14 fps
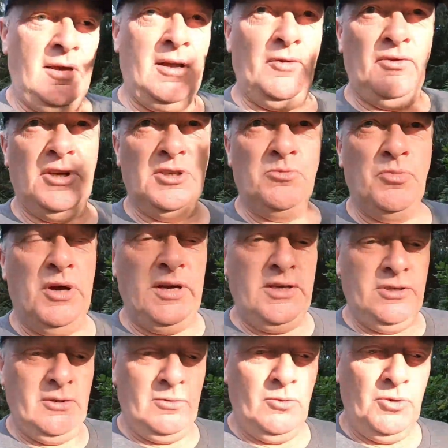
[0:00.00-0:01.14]
And this
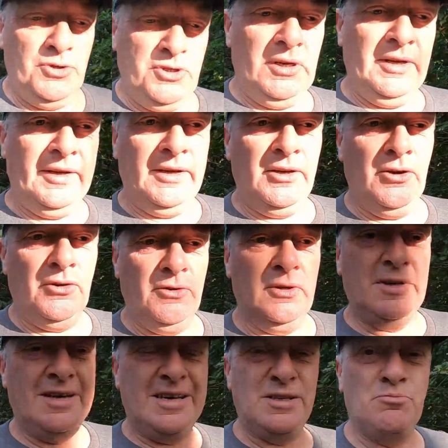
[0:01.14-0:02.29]
patient was laid on
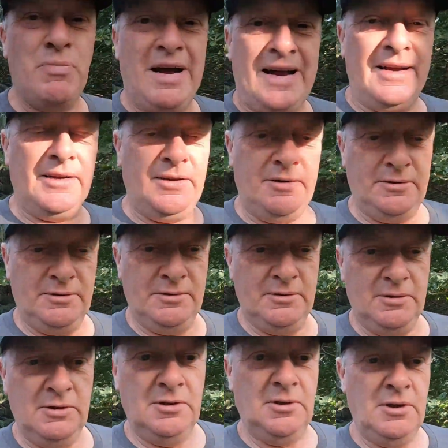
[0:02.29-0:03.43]
his back,
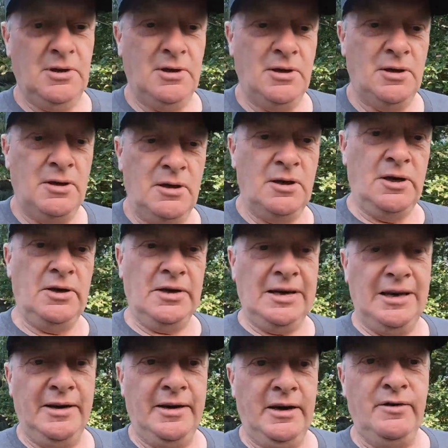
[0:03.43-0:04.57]
and
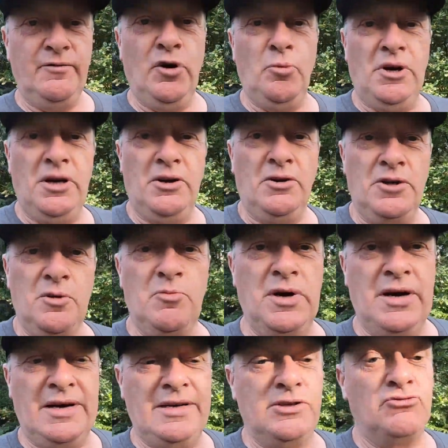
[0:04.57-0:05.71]
clearly vomiting on your
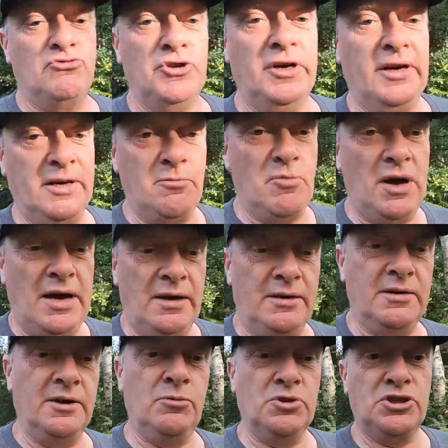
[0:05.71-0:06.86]
back is really bad,
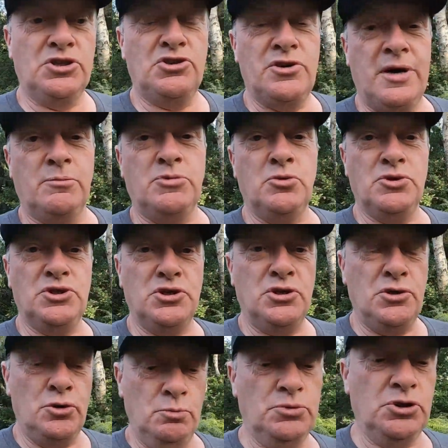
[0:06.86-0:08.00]
and he was strapped to a
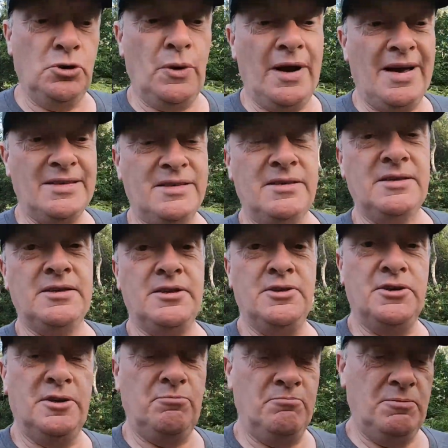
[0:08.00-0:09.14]
scoop, so we had to
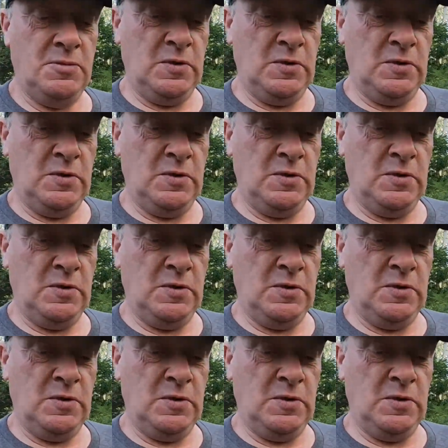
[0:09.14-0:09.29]
turn him.